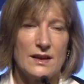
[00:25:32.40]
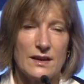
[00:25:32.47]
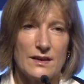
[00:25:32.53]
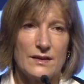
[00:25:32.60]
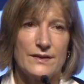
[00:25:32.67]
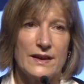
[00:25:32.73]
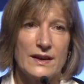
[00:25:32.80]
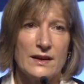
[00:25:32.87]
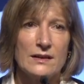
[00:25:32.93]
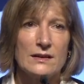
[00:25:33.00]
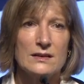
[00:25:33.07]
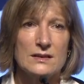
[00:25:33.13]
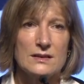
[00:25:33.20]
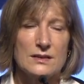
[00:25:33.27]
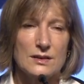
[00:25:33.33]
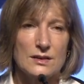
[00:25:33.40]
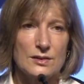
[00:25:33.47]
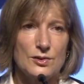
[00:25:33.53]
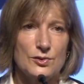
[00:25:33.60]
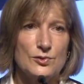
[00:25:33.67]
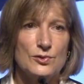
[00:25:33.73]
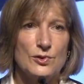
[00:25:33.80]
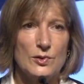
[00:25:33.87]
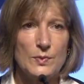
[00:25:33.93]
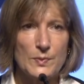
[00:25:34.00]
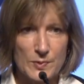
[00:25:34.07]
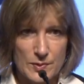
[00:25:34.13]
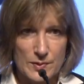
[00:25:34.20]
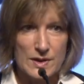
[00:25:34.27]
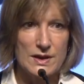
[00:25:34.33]
There, Europe,
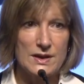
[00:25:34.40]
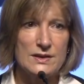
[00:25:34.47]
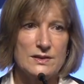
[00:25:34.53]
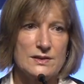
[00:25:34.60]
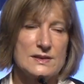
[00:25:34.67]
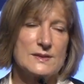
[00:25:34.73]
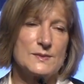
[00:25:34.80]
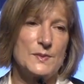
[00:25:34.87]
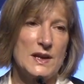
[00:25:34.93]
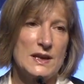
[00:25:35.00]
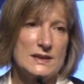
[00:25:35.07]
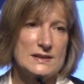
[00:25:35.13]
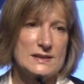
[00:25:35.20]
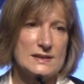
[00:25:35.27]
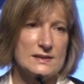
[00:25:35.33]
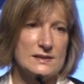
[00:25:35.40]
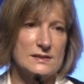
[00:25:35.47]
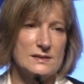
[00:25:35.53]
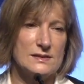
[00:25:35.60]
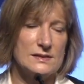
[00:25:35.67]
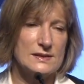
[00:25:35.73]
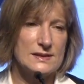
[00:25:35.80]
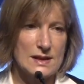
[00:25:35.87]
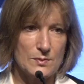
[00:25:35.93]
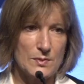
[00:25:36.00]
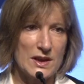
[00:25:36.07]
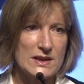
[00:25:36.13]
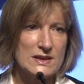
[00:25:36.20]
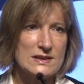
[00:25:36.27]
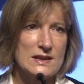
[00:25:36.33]
in the Space
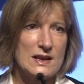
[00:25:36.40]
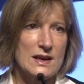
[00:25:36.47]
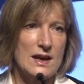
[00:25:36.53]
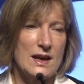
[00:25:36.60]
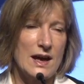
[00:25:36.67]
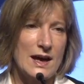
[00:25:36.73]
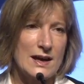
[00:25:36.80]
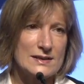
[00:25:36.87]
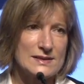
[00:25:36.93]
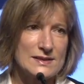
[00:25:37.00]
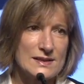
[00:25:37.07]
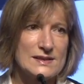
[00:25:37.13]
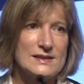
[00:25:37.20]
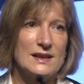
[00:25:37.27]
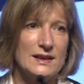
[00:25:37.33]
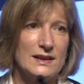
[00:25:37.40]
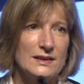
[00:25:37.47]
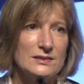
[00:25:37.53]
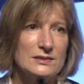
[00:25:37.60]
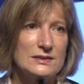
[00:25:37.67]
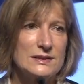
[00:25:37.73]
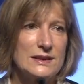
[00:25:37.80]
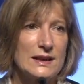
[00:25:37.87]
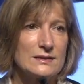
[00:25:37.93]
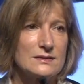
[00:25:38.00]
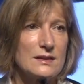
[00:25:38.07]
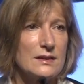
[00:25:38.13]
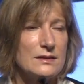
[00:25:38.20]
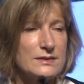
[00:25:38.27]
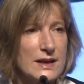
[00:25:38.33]
Summit, has decided that
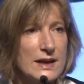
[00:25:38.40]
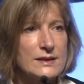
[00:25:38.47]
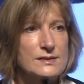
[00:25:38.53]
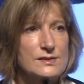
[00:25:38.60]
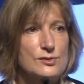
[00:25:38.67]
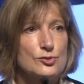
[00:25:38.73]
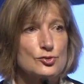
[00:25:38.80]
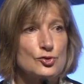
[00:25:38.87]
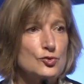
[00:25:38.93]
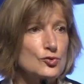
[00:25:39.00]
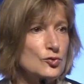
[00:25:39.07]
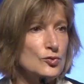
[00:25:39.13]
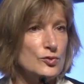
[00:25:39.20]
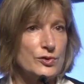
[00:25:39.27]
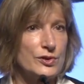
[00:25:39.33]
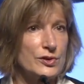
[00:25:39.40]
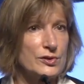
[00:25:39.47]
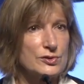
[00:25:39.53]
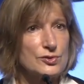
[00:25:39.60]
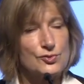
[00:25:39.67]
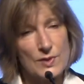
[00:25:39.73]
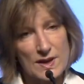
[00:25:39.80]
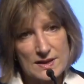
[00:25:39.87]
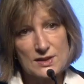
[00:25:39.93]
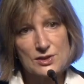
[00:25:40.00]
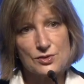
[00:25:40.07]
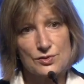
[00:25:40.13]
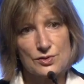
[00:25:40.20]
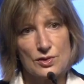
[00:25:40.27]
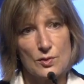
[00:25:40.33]
next to the
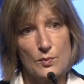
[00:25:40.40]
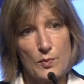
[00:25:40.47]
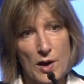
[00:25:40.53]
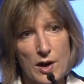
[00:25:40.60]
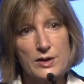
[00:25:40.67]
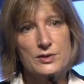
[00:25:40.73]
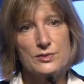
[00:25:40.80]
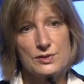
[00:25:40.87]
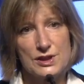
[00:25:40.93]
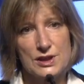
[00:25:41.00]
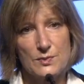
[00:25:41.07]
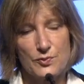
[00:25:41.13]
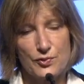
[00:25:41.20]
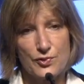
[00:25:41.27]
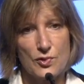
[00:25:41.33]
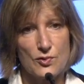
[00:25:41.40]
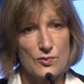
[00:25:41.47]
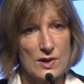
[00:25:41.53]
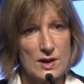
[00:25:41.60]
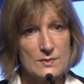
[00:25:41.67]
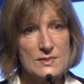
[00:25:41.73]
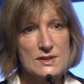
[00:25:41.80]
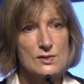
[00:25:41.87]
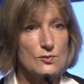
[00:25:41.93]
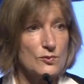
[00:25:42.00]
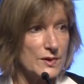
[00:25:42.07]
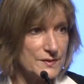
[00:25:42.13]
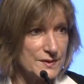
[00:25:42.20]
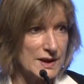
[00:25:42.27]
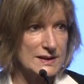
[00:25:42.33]
traditional partnership programs,
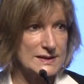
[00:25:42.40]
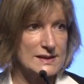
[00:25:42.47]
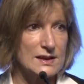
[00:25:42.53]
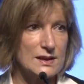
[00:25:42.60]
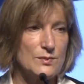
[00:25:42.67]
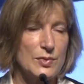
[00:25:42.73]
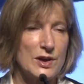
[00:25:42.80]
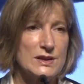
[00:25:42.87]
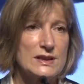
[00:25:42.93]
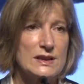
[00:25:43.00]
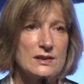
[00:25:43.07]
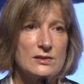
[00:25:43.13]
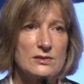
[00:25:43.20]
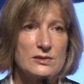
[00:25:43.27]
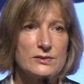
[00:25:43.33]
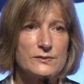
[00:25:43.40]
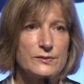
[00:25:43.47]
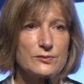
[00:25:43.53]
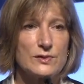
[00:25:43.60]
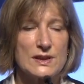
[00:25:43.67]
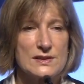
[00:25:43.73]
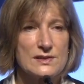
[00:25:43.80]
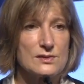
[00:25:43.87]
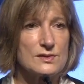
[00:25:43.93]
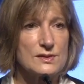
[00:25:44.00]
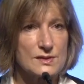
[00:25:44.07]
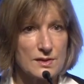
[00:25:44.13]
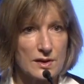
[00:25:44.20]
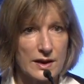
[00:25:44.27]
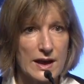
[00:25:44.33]
with NASA in particular, for instance,
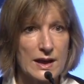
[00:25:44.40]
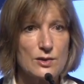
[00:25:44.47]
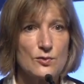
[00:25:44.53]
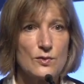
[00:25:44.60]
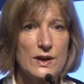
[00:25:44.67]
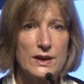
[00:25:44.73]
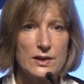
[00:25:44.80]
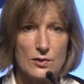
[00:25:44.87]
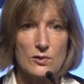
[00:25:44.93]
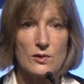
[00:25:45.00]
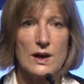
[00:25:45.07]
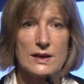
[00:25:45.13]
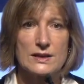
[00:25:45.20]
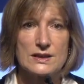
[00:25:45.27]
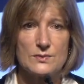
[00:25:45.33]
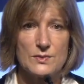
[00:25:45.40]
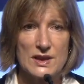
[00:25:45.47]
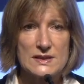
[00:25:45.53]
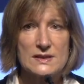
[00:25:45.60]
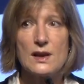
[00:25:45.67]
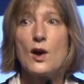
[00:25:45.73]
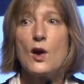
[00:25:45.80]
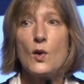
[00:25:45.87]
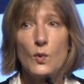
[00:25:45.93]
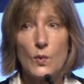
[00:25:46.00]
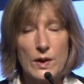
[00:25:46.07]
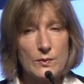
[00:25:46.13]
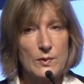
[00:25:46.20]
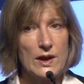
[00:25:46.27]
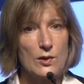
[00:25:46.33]
the Gateway or Artemis, we
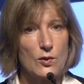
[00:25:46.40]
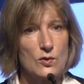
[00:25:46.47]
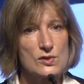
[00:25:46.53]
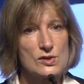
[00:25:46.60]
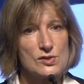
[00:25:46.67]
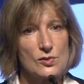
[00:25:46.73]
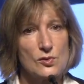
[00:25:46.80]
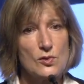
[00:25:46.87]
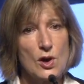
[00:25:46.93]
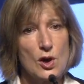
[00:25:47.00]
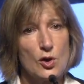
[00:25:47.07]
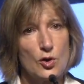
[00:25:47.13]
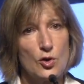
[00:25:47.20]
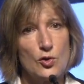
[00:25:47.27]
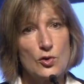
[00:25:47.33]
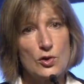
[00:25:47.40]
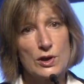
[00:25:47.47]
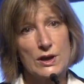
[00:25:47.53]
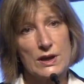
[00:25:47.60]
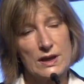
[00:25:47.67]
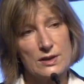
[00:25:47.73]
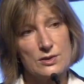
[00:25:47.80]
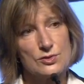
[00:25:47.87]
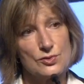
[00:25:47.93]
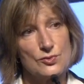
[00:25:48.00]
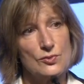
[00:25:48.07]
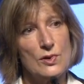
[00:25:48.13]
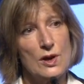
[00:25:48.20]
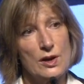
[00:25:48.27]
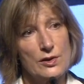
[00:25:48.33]
will also look into
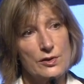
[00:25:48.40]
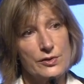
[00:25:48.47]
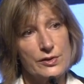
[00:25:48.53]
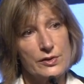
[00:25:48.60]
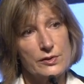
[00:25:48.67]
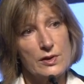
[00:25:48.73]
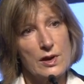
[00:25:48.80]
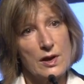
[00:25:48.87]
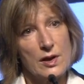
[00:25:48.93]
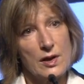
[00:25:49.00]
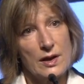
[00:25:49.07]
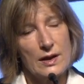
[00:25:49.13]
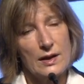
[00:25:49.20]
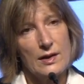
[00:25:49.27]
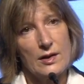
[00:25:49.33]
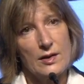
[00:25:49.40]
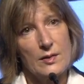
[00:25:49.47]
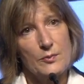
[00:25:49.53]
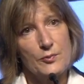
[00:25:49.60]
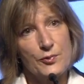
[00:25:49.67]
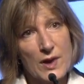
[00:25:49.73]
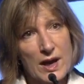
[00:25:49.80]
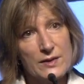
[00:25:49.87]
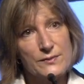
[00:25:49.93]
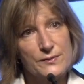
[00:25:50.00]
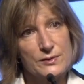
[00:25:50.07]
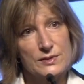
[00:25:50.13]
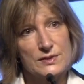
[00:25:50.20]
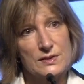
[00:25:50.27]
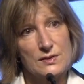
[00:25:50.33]
the
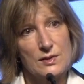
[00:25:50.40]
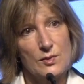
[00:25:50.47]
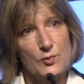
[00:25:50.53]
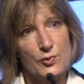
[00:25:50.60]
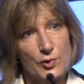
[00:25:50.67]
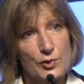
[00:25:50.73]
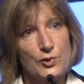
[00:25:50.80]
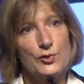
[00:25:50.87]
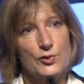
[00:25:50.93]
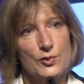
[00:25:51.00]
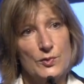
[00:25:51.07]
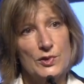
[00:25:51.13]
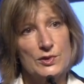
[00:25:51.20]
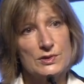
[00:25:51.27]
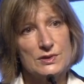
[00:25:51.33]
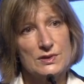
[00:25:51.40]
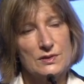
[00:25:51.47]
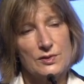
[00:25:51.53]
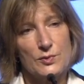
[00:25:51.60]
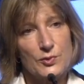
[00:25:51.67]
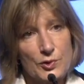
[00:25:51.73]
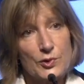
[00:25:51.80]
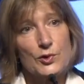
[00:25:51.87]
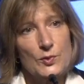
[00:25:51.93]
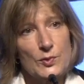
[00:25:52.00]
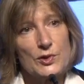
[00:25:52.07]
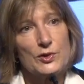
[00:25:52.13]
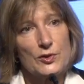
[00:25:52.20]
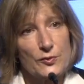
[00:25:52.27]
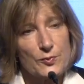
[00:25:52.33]
private procurement, the
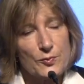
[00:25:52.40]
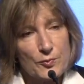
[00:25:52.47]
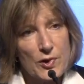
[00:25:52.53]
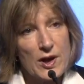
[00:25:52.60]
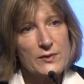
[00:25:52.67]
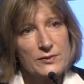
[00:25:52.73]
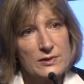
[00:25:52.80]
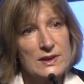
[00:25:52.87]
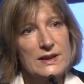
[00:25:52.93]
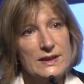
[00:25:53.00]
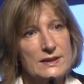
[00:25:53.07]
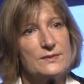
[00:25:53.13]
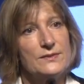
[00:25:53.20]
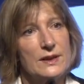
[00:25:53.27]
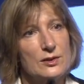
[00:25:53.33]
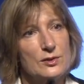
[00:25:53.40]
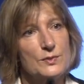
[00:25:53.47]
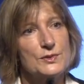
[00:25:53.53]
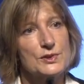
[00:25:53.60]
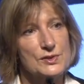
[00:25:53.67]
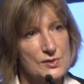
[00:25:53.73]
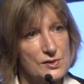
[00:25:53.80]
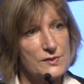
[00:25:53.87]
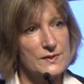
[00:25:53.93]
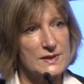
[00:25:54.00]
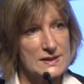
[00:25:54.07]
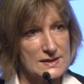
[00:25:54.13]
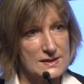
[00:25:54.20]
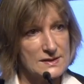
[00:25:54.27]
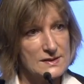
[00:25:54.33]
procurement of privately developed
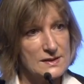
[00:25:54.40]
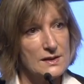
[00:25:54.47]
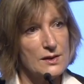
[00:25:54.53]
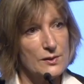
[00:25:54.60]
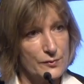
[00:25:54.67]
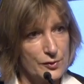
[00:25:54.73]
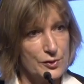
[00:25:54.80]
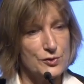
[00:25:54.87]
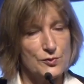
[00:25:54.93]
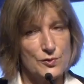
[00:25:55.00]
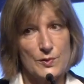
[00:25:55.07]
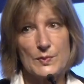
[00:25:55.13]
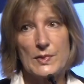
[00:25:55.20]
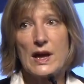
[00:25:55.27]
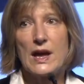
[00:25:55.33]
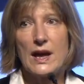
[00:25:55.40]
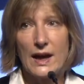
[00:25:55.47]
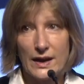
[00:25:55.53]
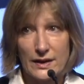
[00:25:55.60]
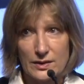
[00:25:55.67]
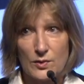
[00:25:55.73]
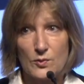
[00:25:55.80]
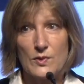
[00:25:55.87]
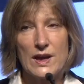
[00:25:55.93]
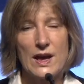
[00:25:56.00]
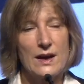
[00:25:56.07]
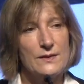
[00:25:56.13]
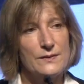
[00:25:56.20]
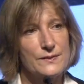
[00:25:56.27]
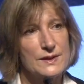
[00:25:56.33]
services for Europe. And we
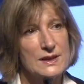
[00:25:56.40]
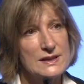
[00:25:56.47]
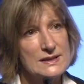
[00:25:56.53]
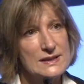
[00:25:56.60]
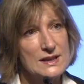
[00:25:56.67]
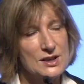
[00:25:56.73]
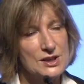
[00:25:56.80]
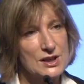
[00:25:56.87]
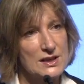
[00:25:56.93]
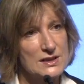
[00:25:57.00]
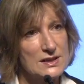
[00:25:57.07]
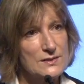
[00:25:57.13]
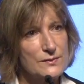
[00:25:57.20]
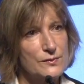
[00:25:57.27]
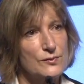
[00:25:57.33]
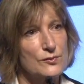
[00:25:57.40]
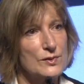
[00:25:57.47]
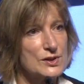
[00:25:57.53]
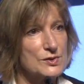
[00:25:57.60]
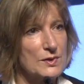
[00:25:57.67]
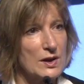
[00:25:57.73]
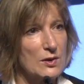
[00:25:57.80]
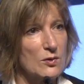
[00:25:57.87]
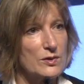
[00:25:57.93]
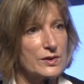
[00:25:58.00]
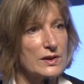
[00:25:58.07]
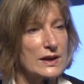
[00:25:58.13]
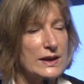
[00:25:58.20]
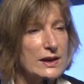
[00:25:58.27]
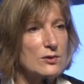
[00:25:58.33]
have this initiative, which we call the
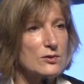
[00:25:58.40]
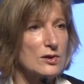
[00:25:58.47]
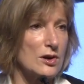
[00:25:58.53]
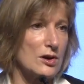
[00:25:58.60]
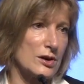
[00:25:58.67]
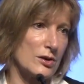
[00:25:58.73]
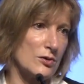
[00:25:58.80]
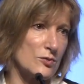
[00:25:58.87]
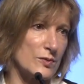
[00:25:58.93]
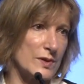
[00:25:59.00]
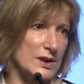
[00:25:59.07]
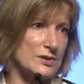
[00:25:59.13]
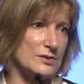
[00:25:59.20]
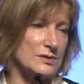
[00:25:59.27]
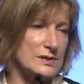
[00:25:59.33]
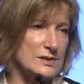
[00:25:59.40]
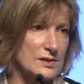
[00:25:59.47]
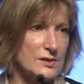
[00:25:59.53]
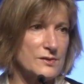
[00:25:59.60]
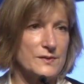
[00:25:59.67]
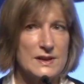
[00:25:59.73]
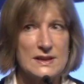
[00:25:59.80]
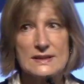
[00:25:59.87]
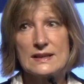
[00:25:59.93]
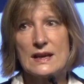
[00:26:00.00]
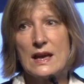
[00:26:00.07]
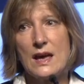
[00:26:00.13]
LEO Cargo Return Service.